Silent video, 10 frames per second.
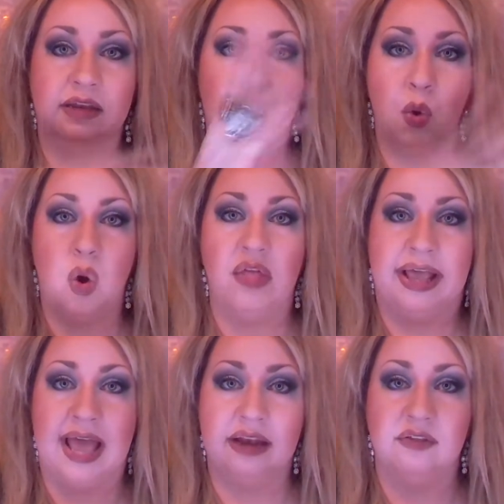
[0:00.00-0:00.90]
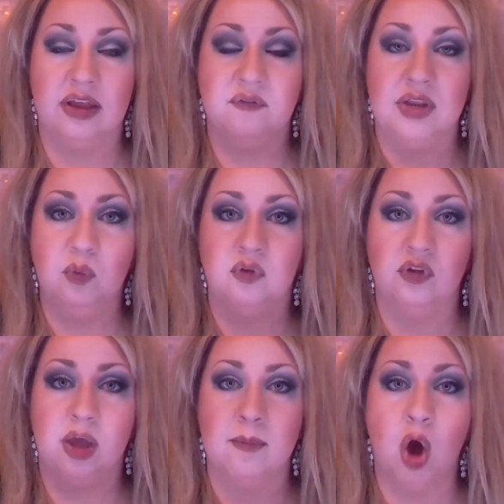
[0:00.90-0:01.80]
you know, all that kind of stuff, and he wants
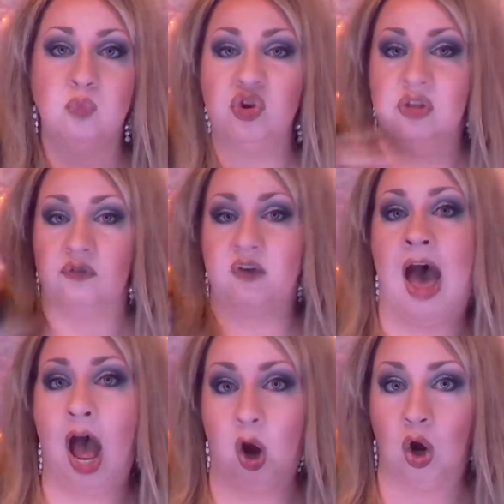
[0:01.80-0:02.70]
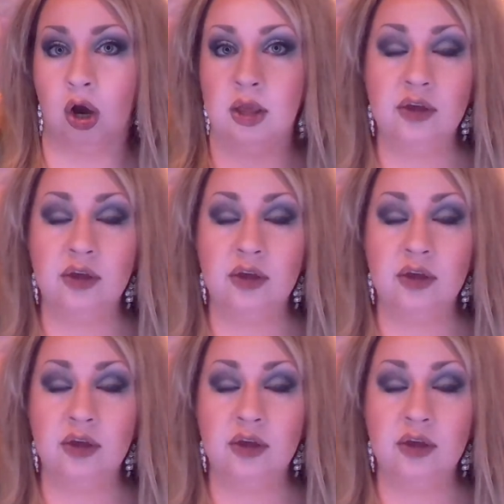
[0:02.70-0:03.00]
to come home to the fire.